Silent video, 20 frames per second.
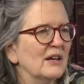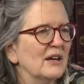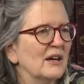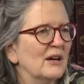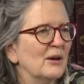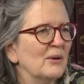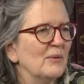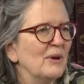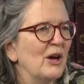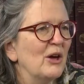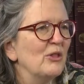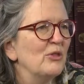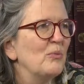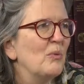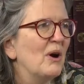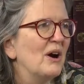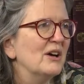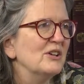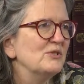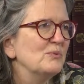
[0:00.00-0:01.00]

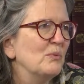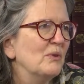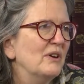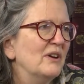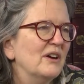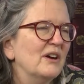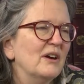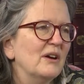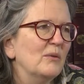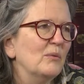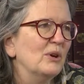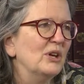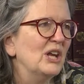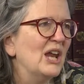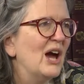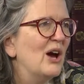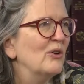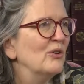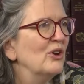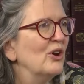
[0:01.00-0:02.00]
health-wise, we
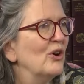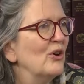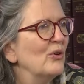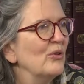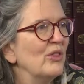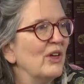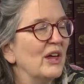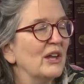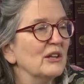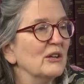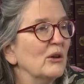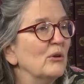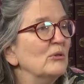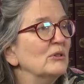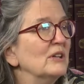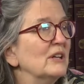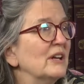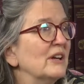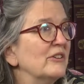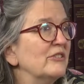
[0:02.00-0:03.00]
now know that
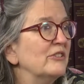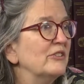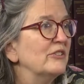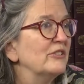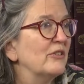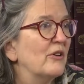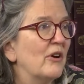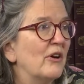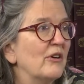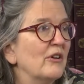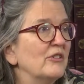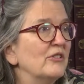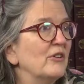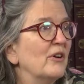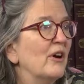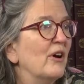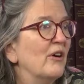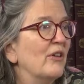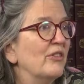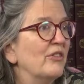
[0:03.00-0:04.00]
loneliness is as hard on your
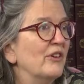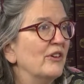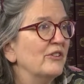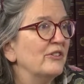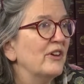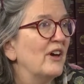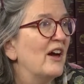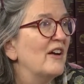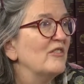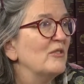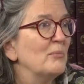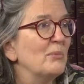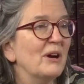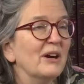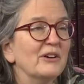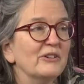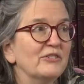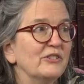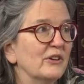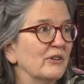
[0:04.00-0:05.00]
health as a half a
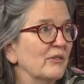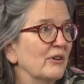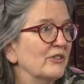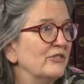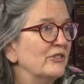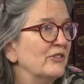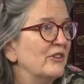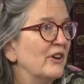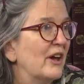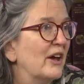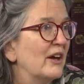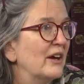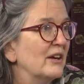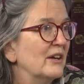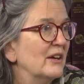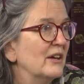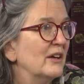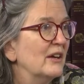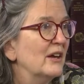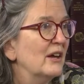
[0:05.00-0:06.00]
pack of cigarettes a day.
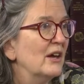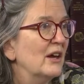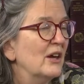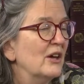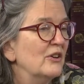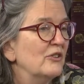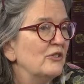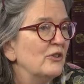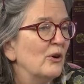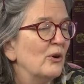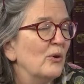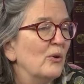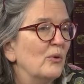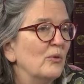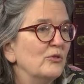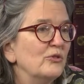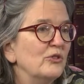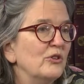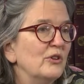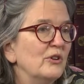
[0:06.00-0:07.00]

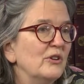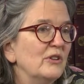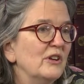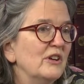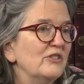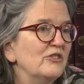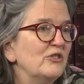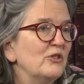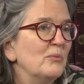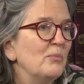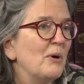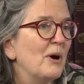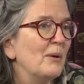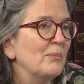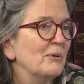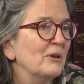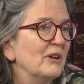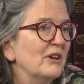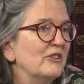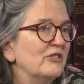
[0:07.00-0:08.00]
So these two
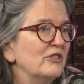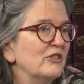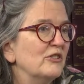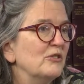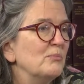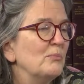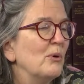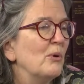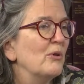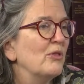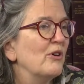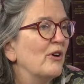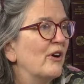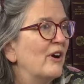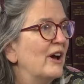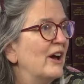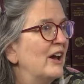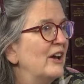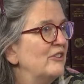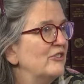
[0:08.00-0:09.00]
populations, both our
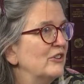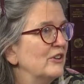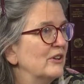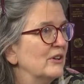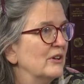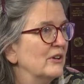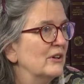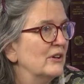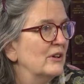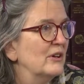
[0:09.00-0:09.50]
aging